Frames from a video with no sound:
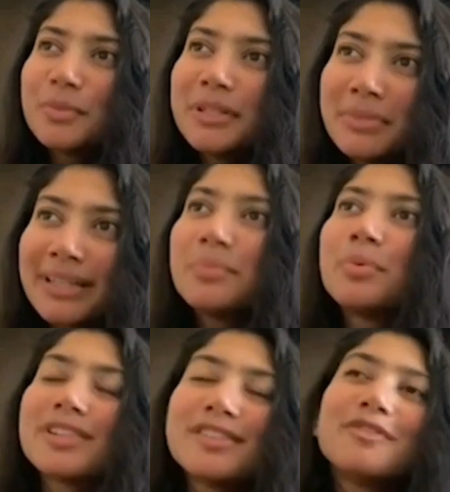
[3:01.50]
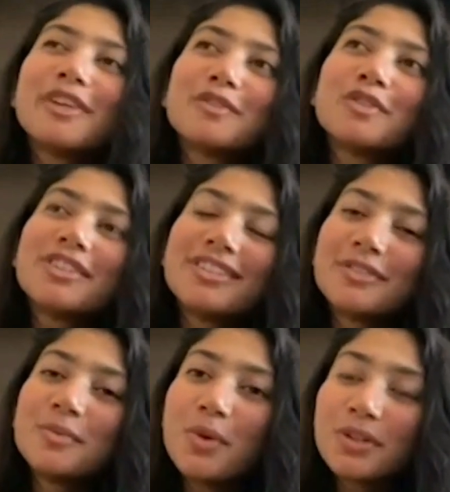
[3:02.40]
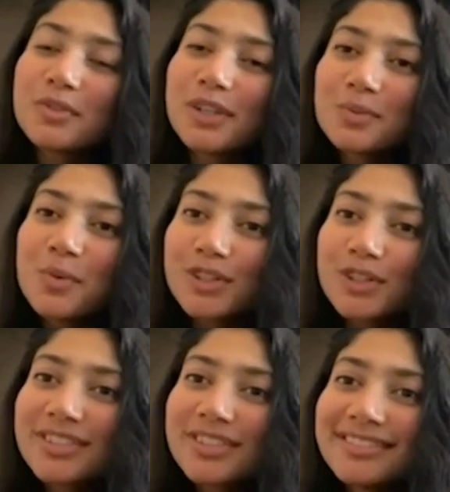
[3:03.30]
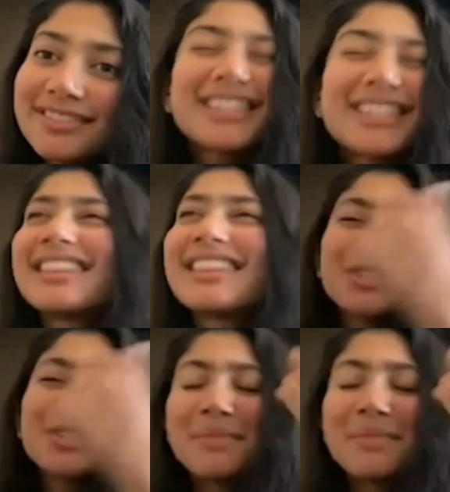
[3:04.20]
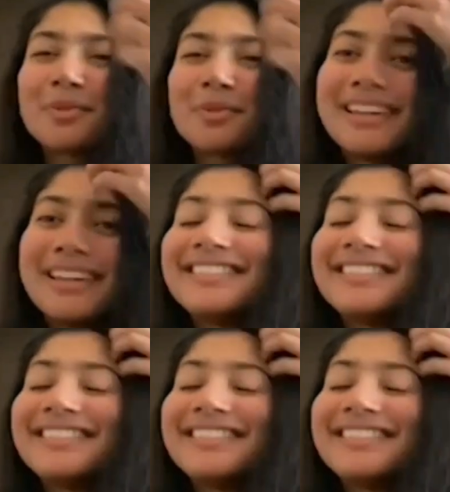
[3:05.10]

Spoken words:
would be my personal favorite from whatever I'd watched. That's the thing which came up to my